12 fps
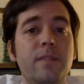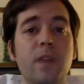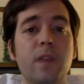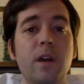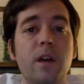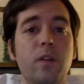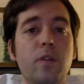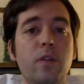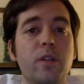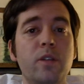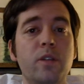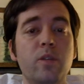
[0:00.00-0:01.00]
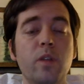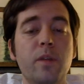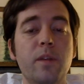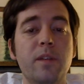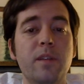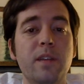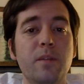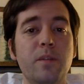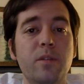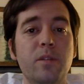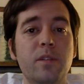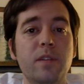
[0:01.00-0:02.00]
Lloris is one of the best
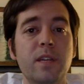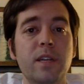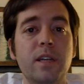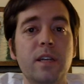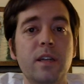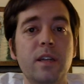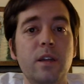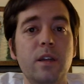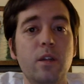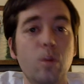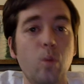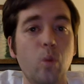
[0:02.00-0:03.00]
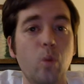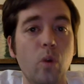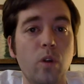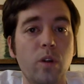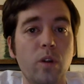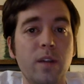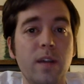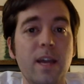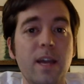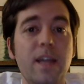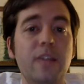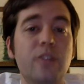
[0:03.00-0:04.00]
keepers in the world.
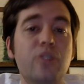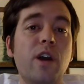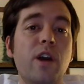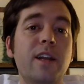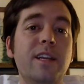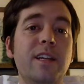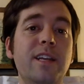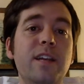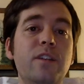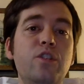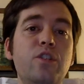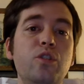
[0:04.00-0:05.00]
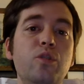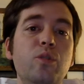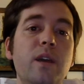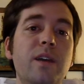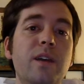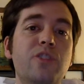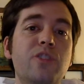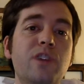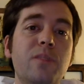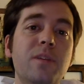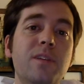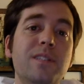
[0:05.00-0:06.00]
He is trying to get to a
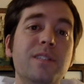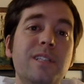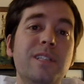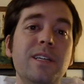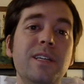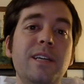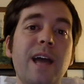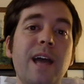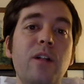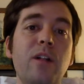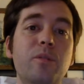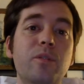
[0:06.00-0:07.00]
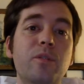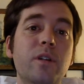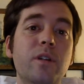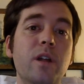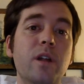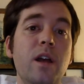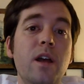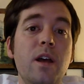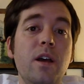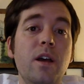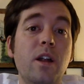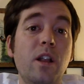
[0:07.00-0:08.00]
Champions League caliber
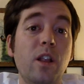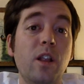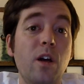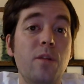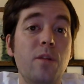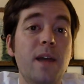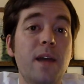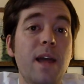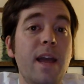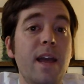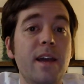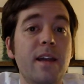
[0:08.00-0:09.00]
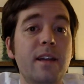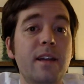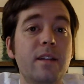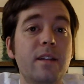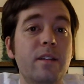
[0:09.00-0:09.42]
club, and